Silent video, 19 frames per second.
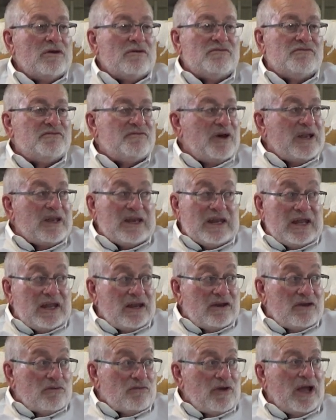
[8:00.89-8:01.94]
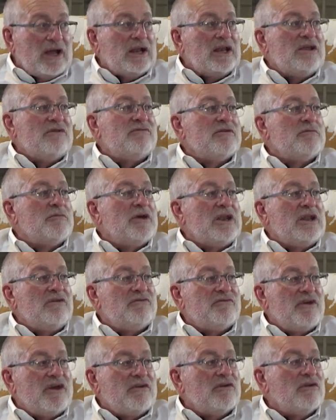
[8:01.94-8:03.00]
funding directly from any
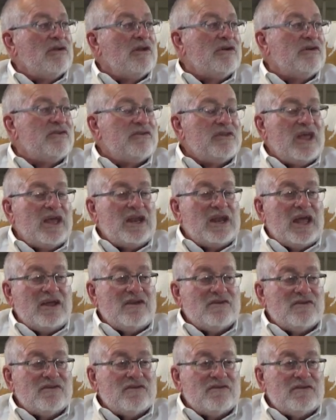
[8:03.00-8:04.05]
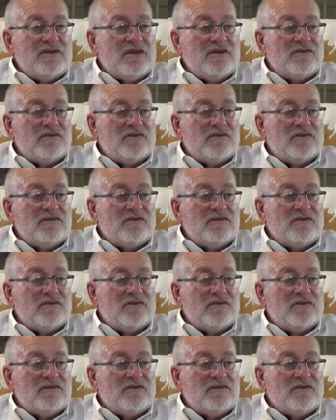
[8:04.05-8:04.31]
federal or state agency.